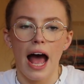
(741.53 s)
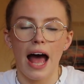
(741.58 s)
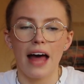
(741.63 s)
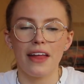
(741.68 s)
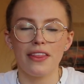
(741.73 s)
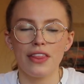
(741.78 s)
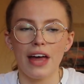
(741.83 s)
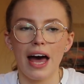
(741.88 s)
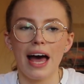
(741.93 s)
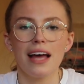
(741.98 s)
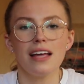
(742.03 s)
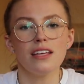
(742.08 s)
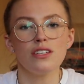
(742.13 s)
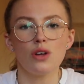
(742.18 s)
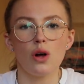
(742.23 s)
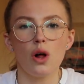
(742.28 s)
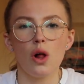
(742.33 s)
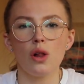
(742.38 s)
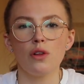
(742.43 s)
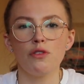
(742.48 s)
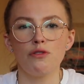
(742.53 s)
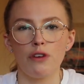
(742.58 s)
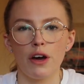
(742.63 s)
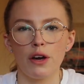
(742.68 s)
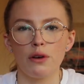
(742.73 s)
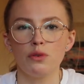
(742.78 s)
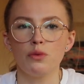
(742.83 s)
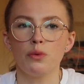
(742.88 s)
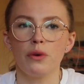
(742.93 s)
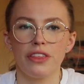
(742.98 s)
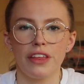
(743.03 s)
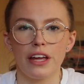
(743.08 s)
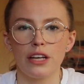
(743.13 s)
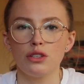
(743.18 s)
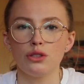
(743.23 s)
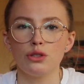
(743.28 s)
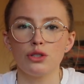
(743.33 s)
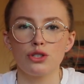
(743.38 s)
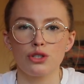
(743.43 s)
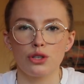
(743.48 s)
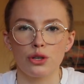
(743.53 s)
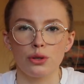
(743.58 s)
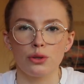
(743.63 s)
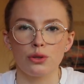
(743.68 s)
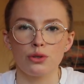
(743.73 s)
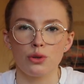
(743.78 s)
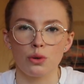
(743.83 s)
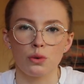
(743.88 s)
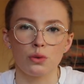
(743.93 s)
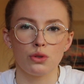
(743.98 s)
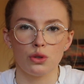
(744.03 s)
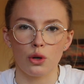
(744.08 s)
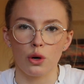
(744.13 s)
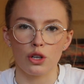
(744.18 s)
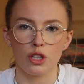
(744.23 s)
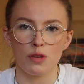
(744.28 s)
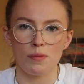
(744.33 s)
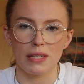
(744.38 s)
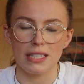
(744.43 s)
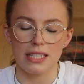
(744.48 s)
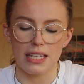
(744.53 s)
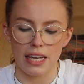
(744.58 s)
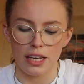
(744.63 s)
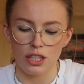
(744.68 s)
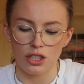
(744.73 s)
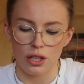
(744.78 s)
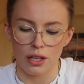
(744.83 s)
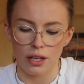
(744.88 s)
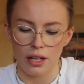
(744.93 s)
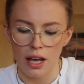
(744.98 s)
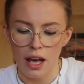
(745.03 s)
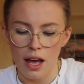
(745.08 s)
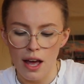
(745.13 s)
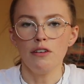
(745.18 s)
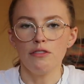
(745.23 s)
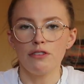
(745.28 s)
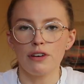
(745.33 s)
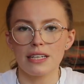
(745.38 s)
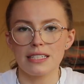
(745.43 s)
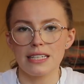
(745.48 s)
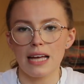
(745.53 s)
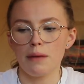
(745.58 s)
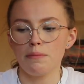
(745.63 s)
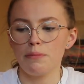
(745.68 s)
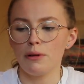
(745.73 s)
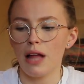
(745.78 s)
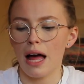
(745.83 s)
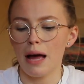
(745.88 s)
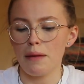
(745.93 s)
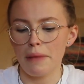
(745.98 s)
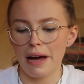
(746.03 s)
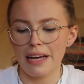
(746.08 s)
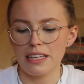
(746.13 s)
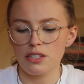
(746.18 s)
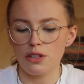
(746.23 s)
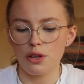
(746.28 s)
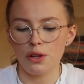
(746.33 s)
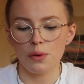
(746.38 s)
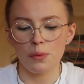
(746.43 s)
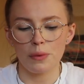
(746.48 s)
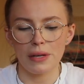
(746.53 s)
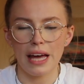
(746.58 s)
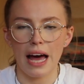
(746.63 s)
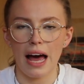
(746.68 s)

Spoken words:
and that is all found within your school's own documentation. For example, at my school we